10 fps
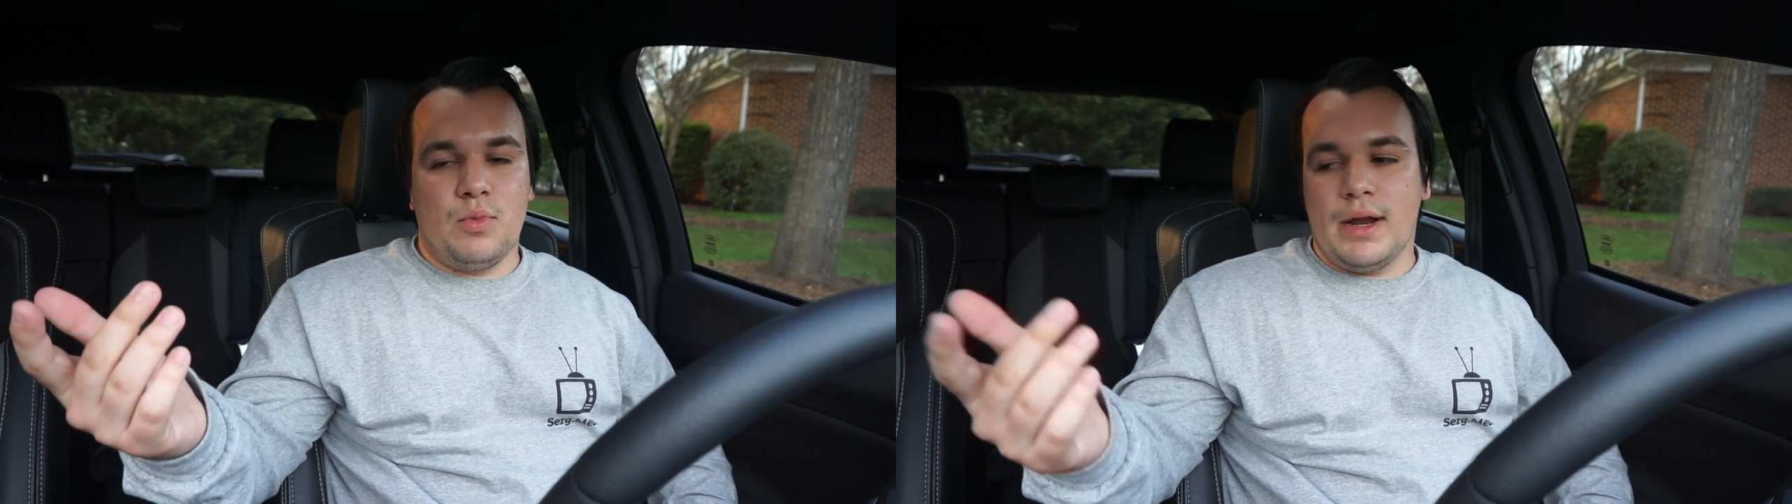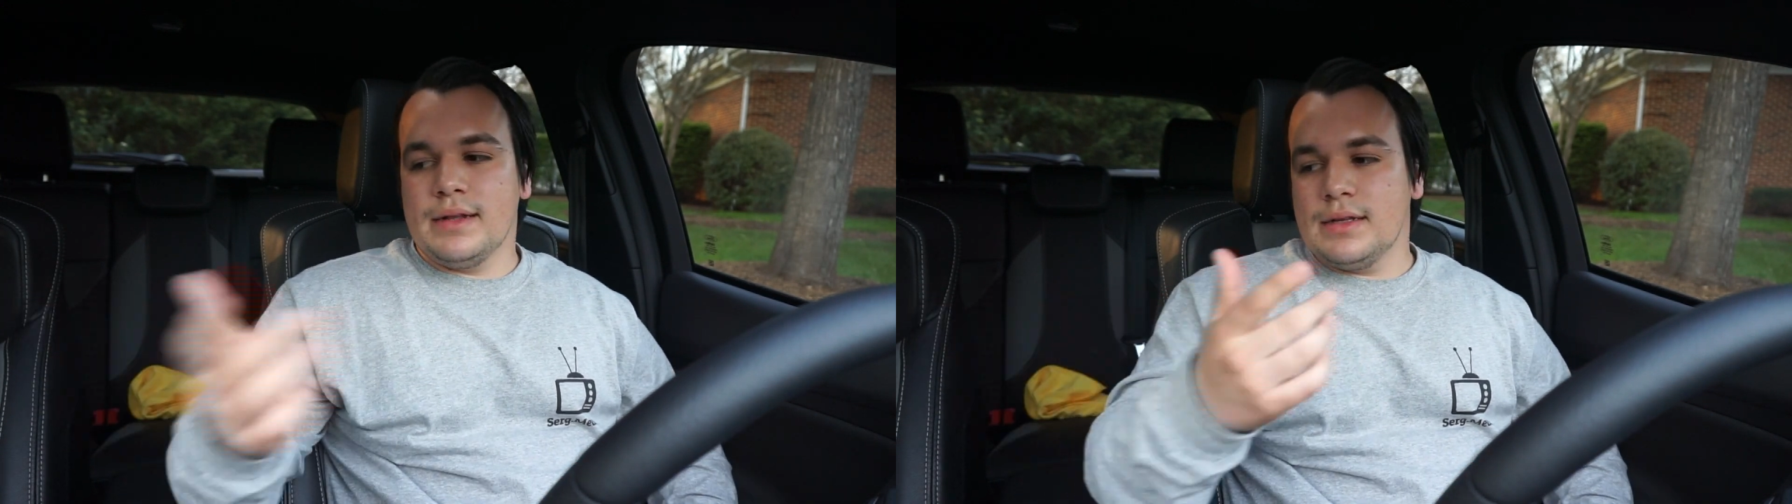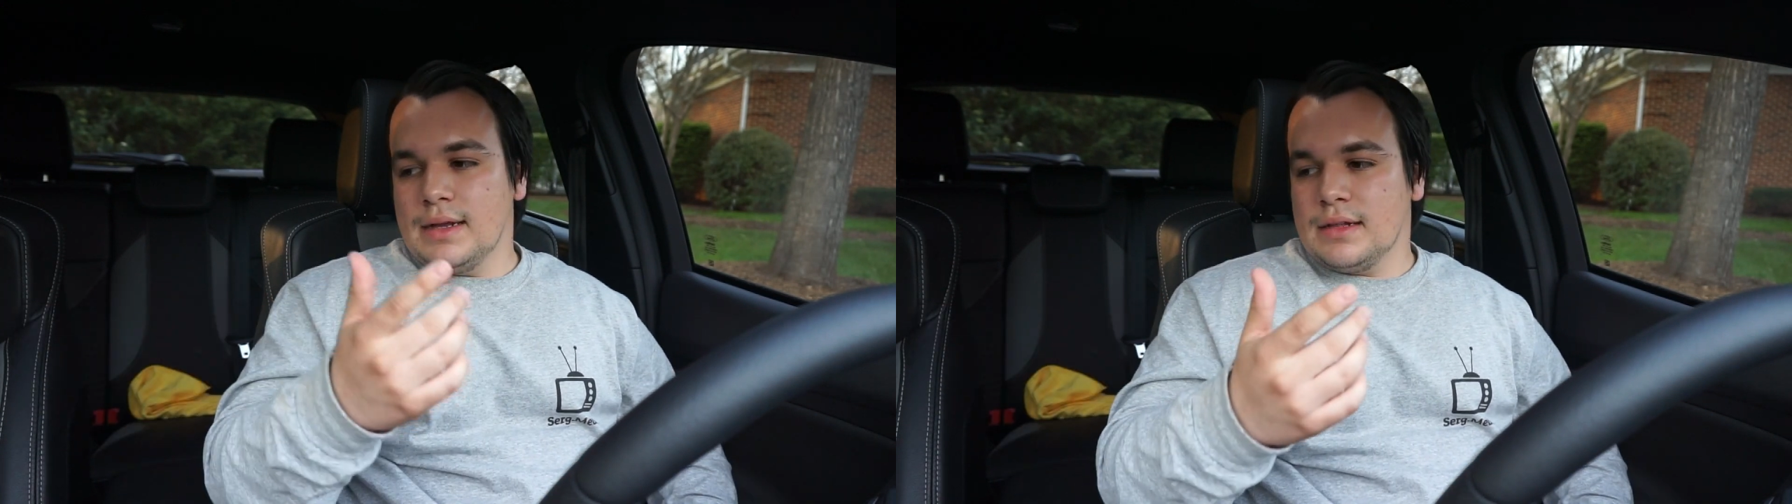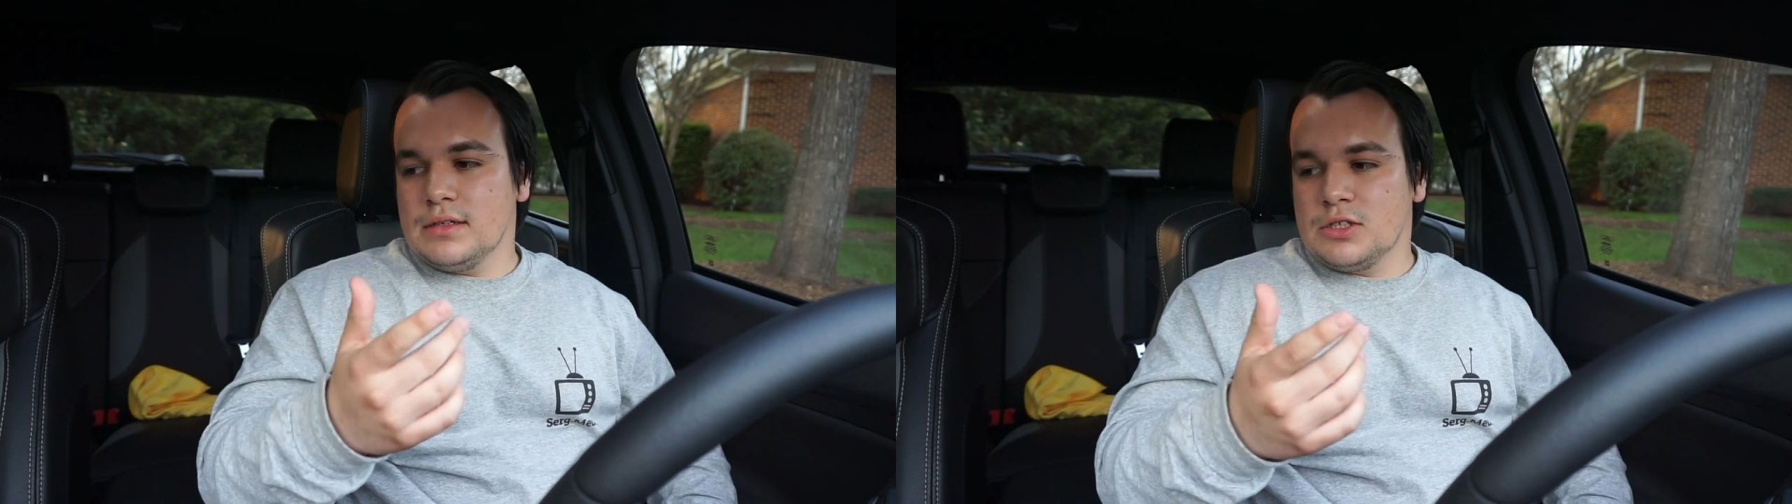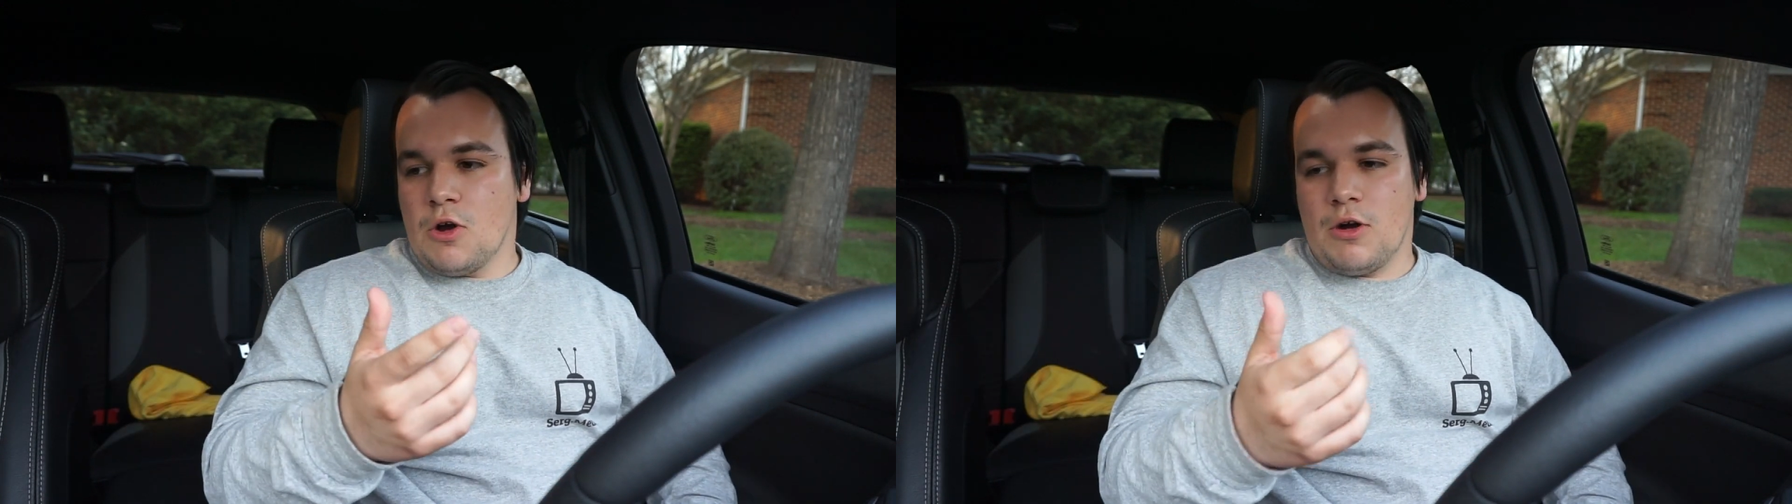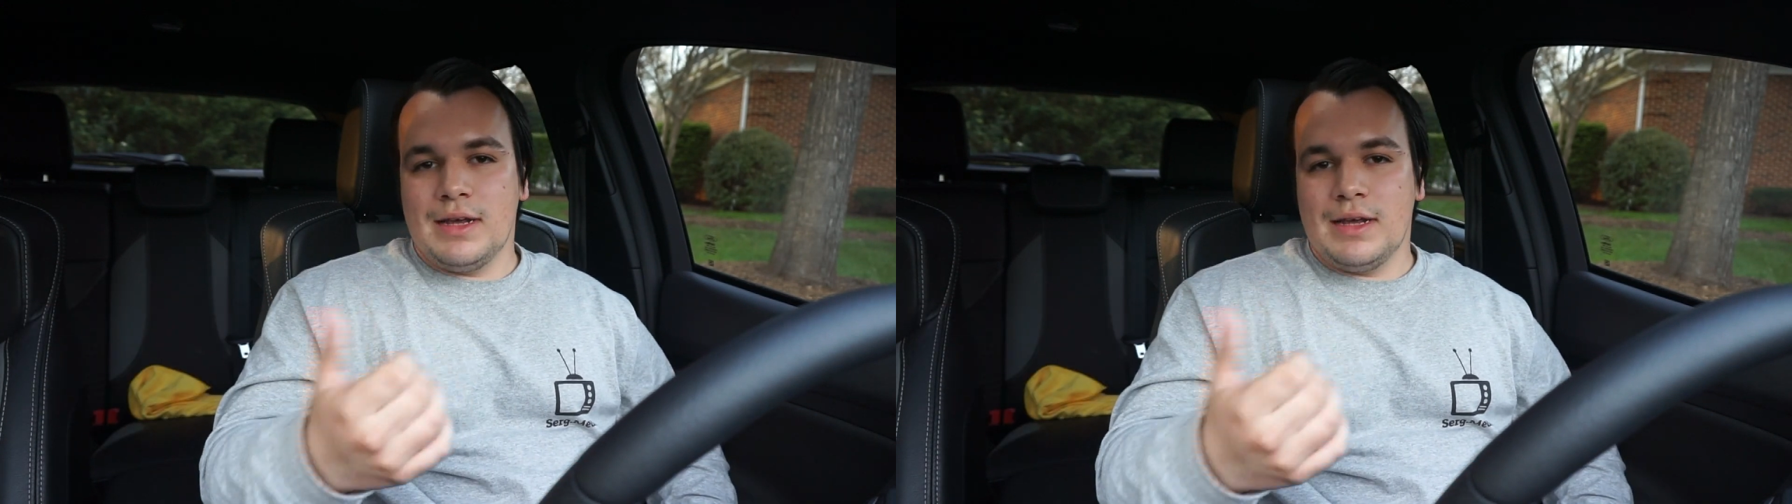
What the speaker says: when I did get this car,